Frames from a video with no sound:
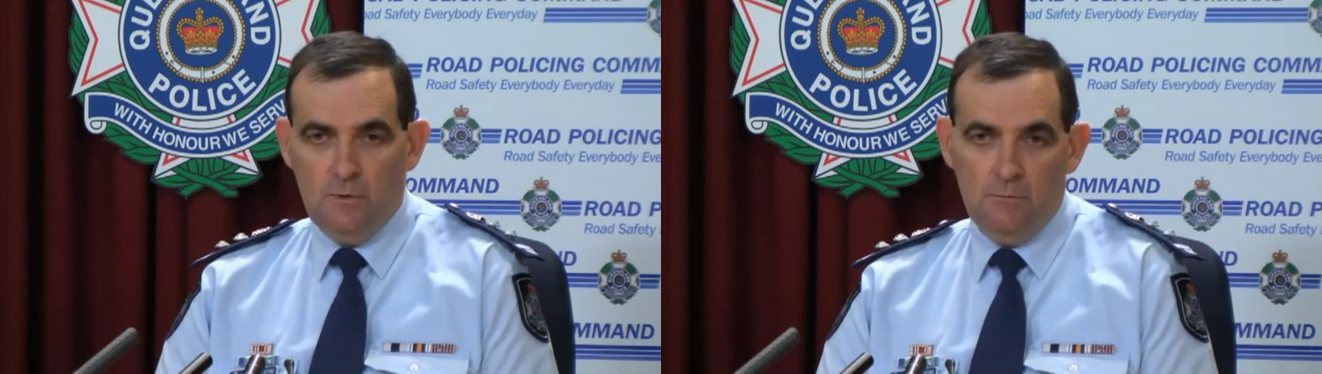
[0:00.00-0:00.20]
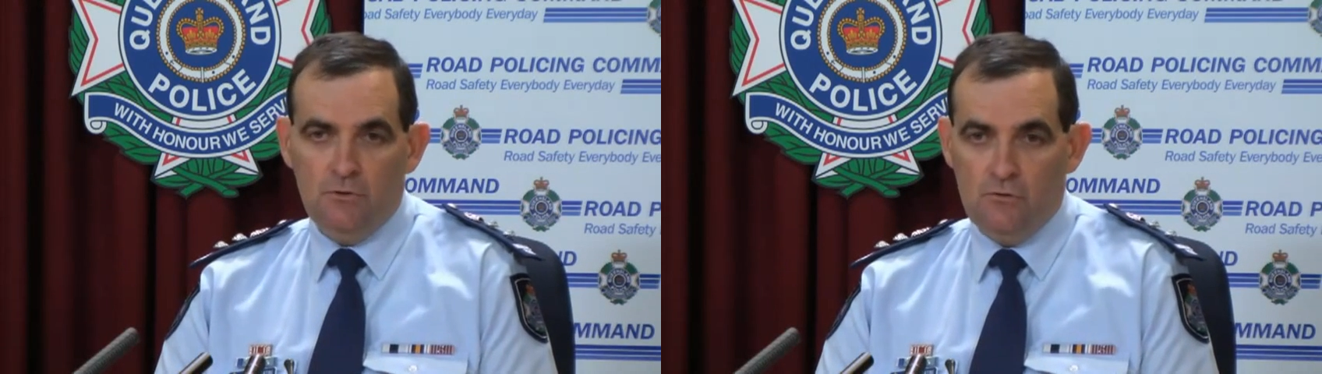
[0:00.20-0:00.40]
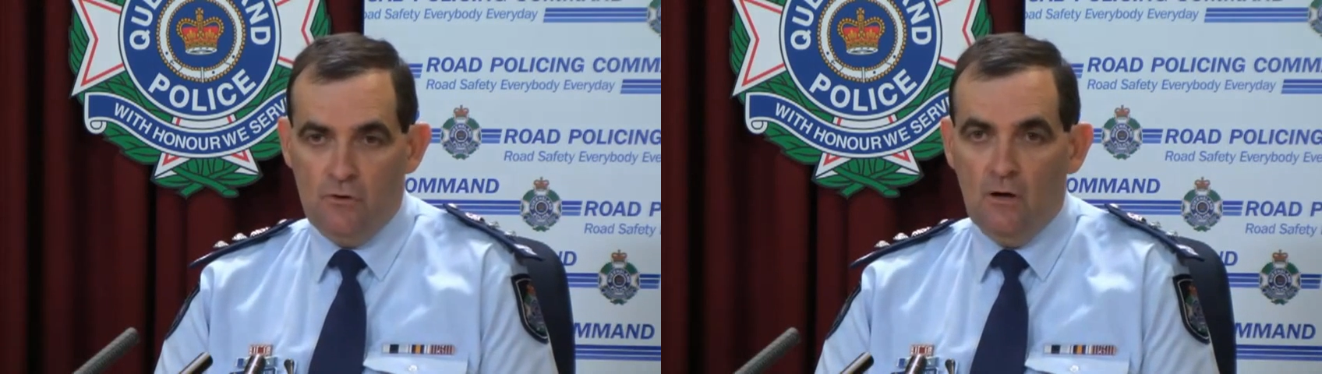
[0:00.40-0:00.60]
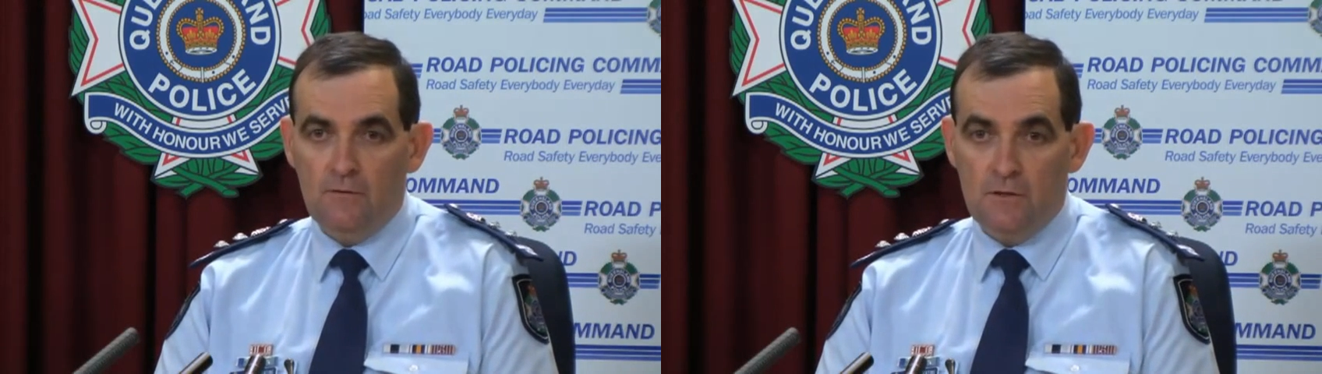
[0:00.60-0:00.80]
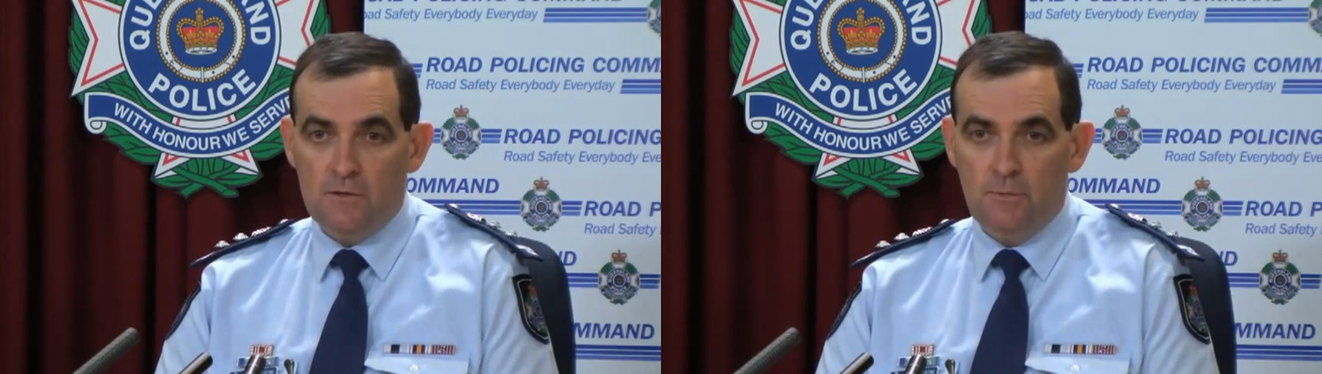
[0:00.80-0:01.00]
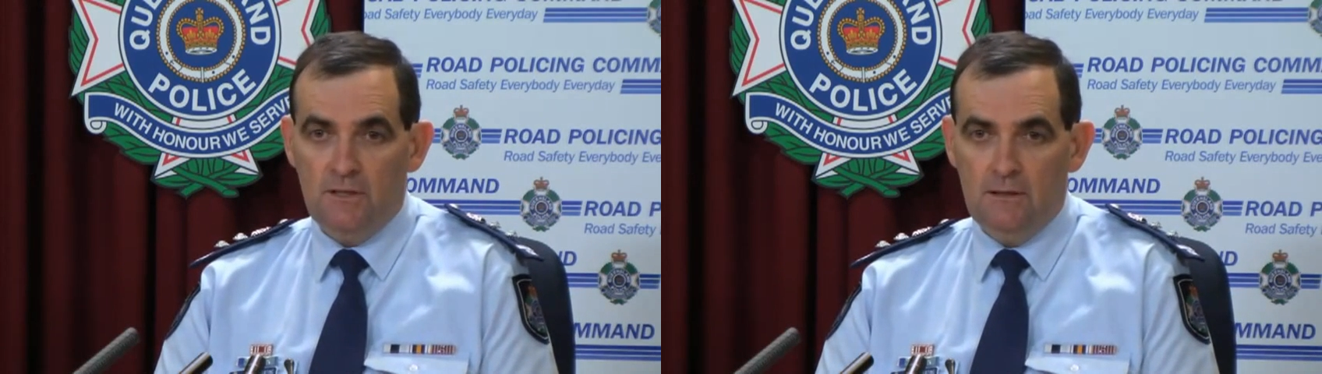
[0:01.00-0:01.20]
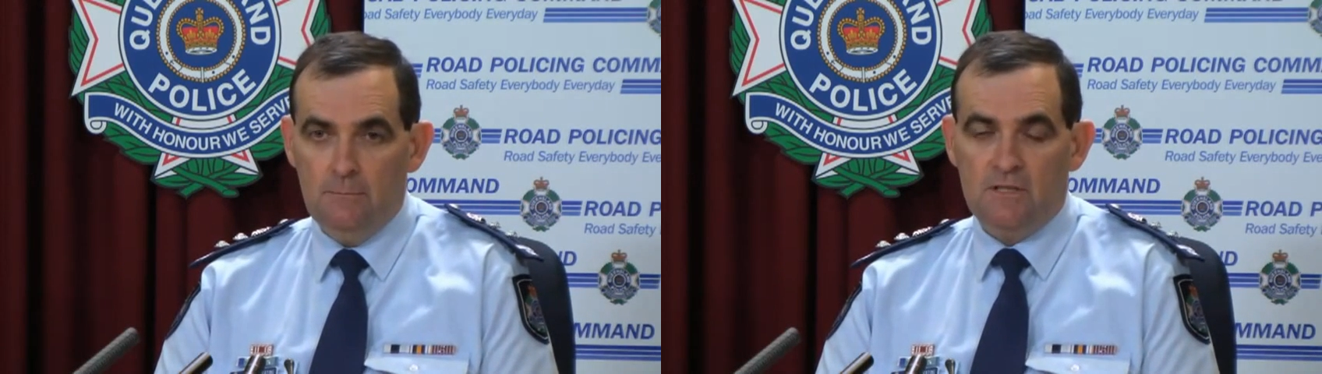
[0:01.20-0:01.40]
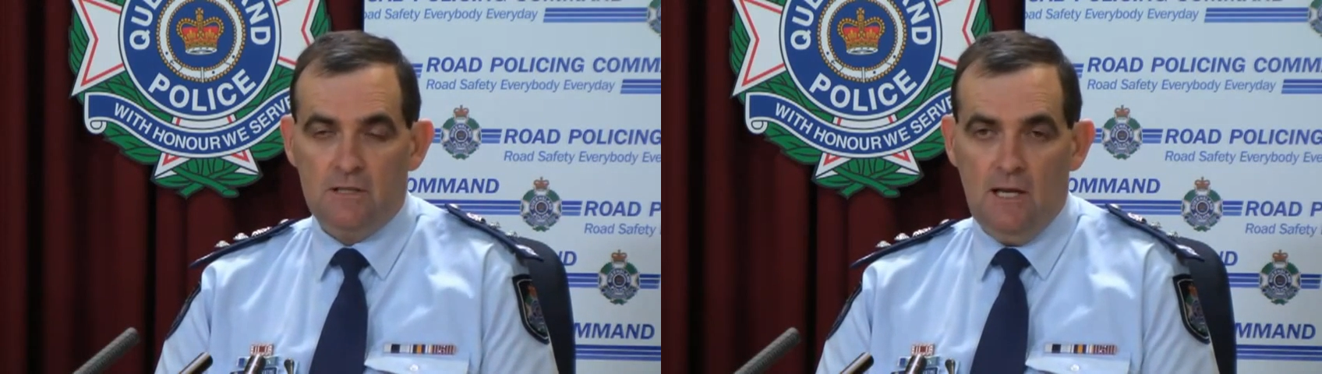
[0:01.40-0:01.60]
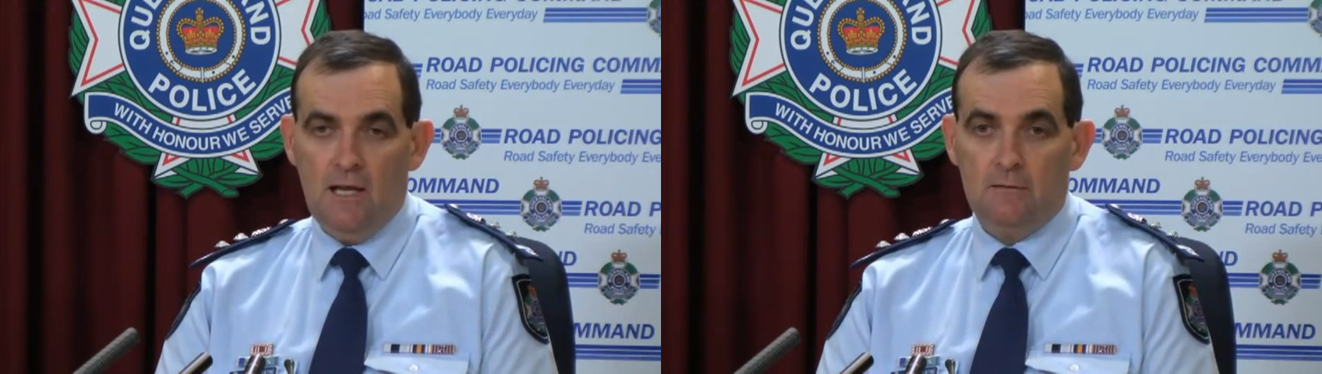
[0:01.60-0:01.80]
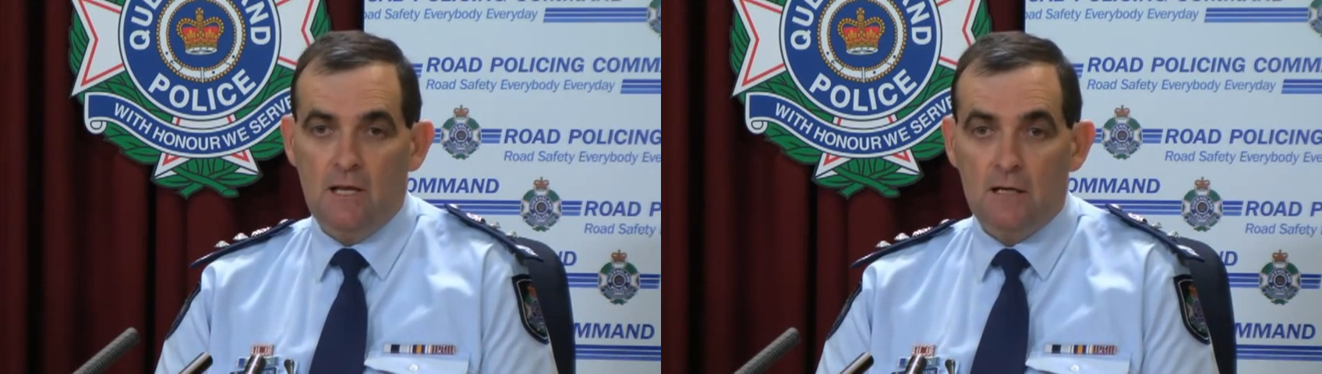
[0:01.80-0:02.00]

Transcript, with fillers: people to drive to the speed limits and,